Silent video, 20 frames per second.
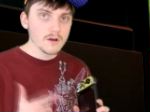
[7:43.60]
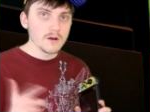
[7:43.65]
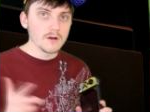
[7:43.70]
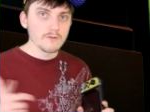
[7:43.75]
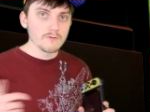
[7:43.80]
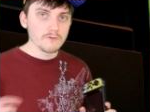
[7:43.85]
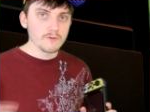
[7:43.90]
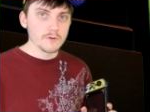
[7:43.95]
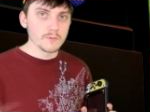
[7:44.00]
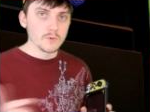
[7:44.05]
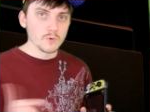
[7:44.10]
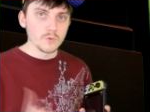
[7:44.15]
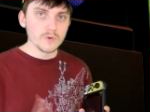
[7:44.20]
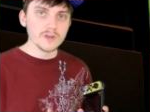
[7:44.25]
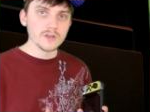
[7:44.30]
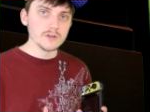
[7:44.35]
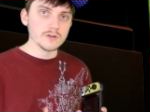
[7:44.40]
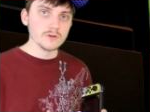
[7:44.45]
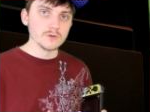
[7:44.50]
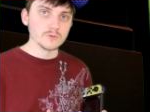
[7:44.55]
from the
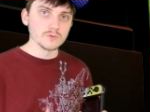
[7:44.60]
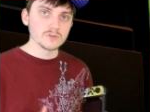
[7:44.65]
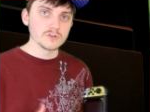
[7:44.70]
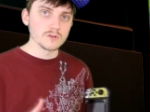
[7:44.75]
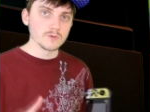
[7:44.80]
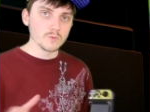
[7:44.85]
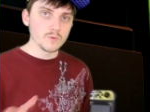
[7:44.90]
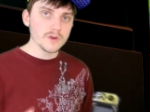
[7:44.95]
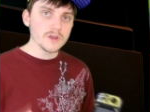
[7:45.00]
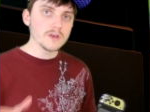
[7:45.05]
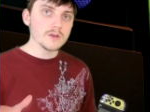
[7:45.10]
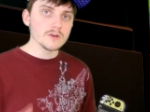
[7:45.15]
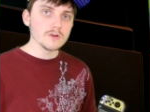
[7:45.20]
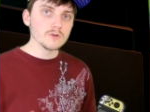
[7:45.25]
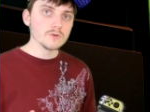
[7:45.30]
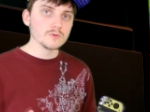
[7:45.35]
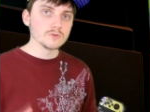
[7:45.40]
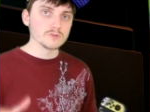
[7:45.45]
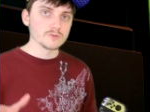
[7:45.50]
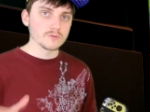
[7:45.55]
Wii U. So the Wii
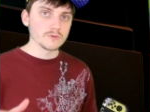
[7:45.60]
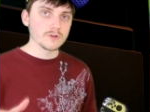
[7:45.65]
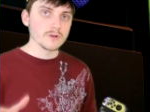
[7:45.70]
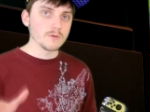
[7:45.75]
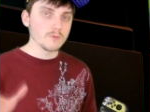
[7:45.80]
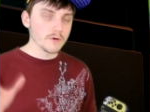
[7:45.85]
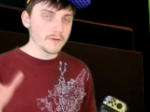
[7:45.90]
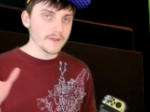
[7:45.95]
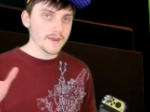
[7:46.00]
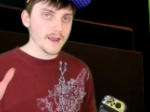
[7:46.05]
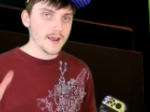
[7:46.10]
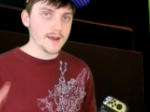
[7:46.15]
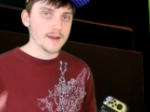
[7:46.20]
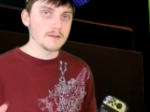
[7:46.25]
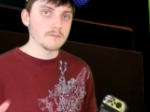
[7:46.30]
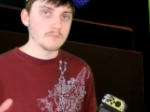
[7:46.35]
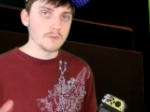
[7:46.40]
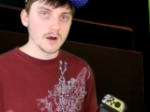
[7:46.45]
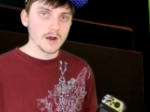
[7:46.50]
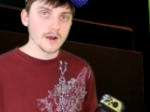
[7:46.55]
U was really what they had
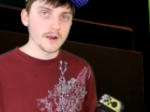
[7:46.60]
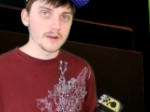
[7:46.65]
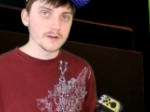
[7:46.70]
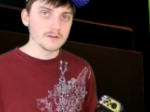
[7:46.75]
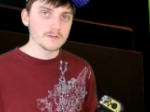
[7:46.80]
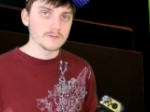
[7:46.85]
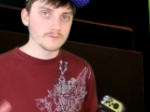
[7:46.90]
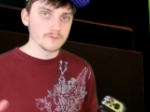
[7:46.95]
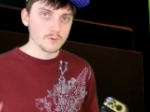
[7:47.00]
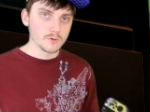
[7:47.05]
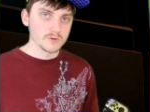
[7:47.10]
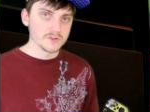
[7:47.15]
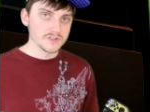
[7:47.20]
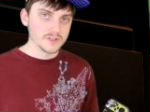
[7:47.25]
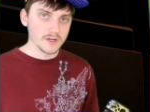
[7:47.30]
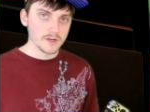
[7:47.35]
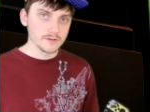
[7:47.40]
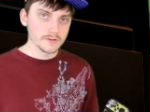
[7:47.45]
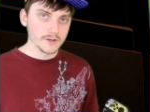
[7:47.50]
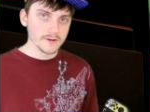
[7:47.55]
in mind for
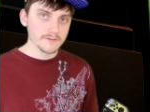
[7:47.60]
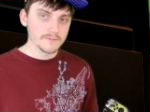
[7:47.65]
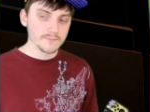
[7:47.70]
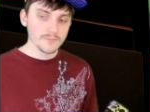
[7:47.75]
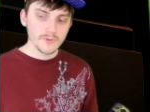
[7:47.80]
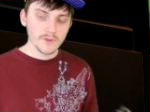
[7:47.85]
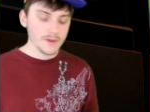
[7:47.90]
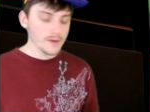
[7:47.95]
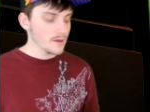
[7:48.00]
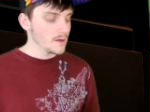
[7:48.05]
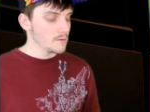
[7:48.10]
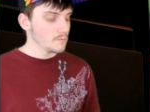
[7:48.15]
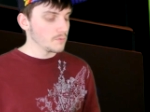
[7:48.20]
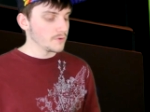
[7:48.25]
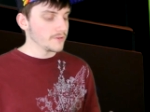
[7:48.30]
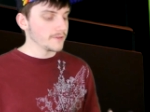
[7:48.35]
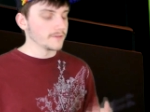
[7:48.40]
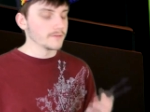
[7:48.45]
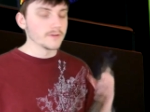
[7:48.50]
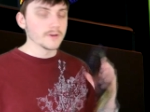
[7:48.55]
Zelda,
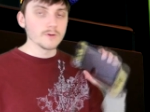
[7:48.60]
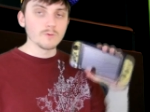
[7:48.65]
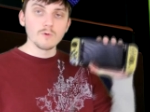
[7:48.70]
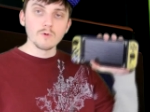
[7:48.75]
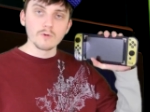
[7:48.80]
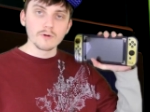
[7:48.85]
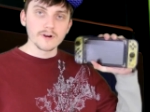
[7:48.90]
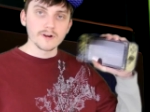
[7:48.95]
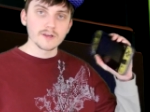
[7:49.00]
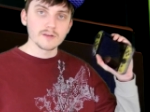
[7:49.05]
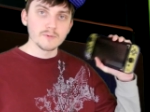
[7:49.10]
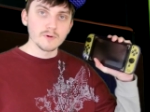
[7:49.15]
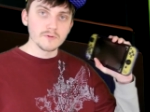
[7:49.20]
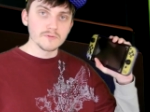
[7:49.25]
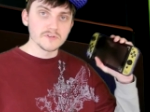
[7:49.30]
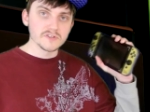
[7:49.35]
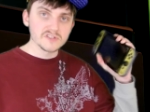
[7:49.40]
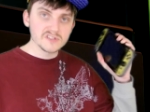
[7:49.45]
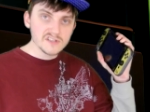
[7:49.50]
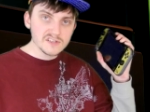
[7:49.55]
but then they're like, well, we're gonna come out
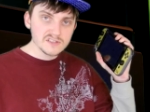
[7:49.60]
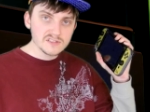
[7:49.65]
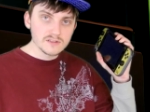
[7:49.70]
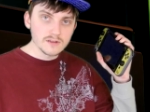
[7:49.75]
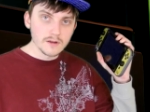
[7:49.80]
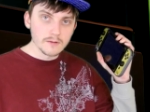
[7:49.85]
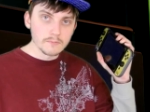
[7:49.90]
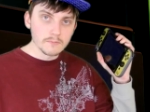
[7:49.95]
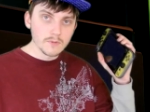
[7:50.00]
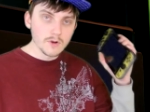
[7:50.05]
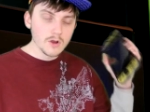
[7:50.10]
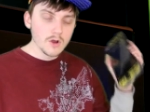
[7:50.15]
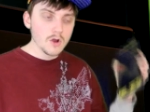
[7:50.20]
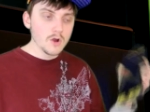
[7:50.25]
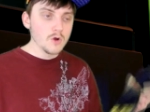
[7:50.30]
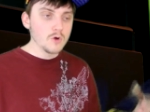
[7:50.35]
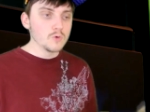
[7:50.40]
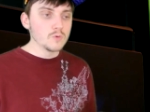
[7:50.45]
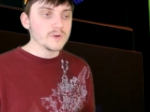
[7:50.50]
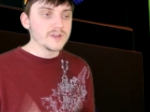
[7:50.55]
with a
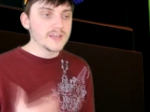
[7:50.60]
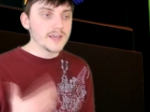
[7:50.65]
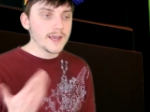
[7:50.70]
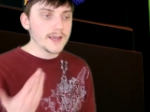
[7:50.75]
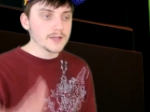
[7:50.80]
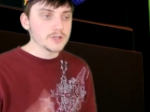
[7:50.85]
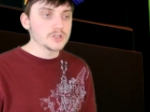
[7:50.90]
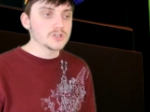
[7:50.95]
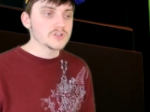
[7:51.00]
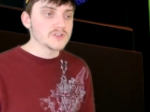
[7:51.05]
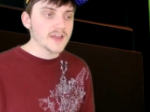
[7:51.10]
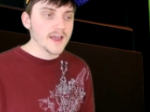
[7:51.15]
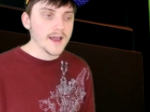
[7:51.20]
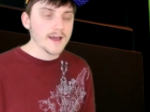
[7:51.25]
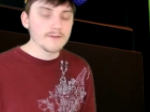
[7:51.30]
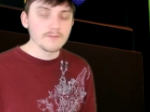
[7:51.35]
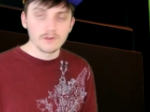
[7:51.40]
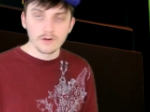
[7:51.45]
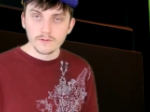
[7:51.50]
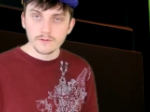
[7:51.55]
system, we can't just
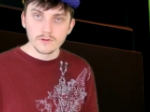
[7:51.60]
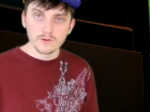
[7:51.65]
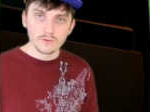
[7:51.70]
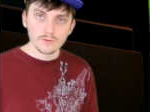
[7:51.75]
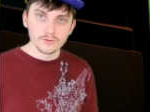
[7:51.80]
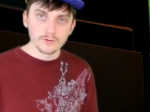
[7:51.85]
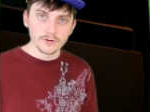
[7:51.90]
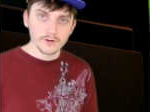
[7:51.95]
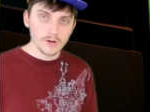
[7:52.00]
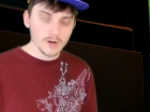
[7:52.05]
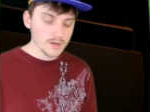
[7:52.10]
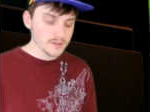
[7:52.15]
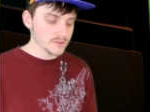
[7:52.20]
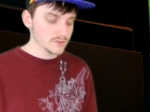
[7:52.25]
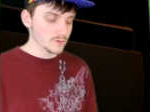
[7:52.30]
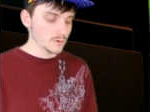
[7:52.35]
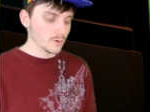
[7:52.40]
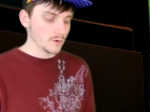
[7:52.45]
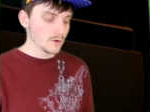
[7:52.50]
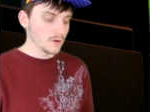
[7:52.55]
have it on the older
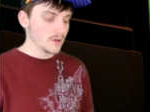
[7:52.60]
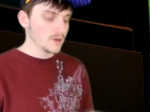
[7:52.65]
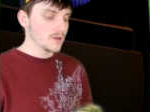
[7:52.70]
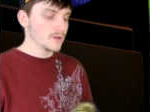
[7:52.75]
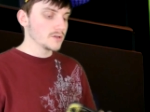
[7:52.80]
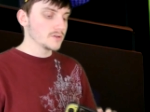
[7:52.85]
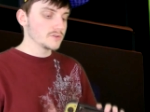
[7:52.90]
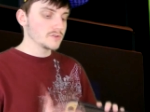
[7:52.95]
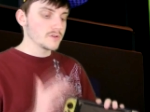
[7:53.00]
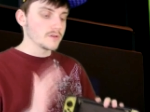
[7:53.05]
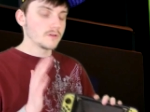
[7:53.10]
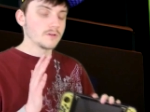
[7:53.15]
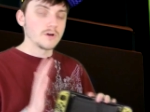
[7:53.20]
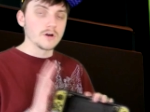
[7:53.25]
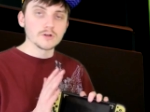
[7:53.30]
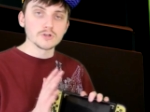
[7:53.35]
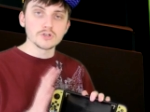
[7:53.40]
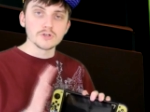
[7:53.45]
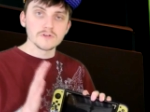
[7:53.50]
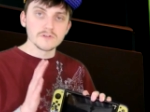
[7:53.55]
console. So they
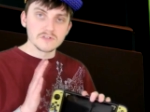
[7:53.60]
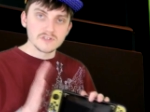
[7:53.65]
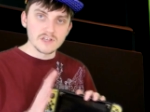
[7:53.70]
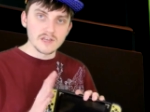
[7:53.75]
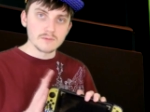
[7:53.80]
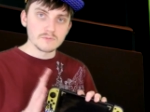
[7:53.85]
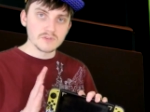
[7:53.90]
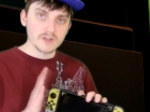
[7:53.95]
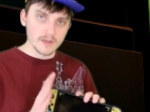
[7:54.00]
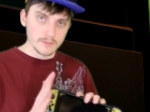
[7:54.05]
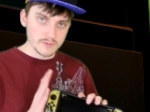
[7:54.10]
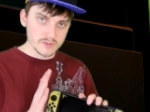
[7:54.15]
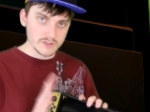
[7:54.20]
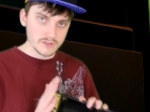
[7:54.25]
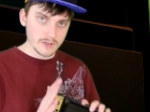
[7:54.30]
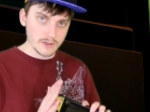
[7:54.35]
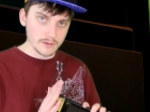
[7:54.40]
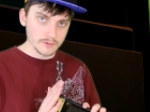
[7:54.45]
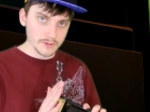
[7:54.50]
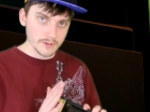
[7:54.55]
launched at the same time as
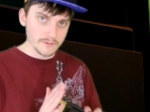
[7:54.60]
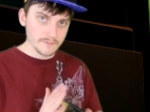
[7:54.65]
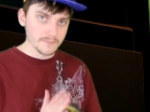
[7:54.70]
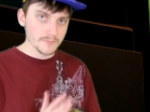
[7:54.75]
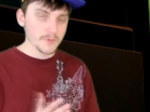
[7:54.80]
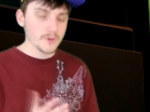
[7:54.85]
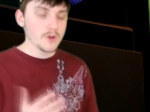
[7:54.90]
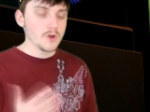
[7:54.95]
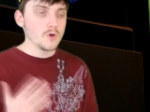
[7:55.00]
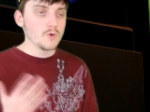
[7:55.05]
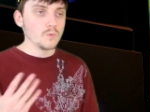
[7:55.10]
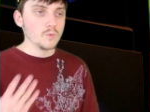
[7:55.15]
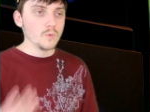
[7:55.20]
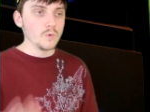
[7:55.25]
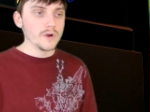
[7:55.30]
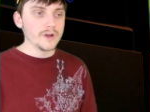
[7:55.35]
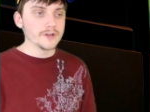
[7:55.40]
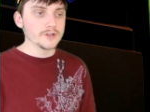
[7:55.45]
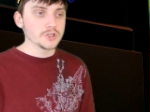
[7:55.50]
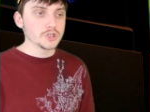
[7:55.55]
Zelda,
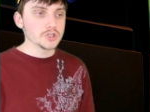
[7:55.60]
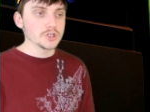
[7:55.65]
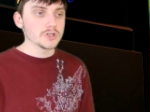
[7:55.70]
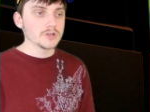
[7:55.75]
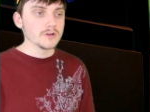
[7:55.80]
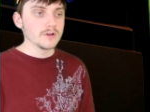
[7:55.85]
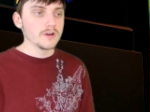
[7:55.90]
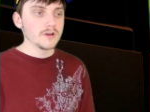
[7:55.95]
which